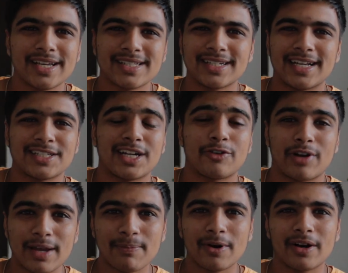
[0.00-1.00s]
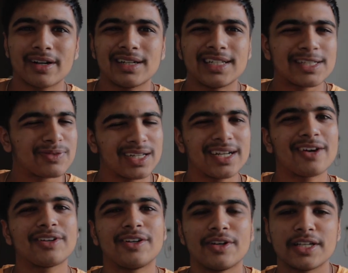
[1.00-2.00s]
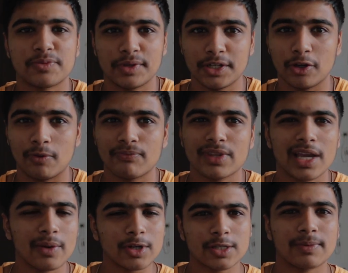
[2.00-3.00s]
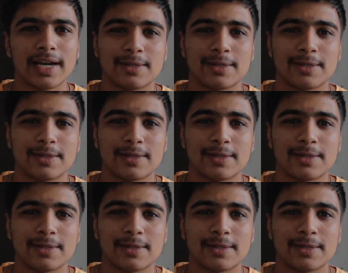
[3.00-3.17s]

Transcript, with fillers: Casey Neistat tripod? Let's find it out in today's video. Hey what's up